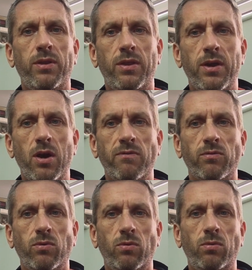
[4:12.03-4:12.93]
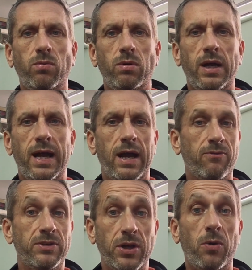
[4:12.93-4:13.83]
the overall
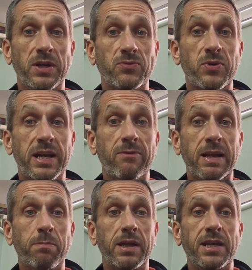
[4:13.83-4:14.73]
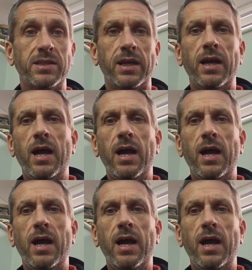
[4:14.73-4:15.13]
result is really, really pleasing.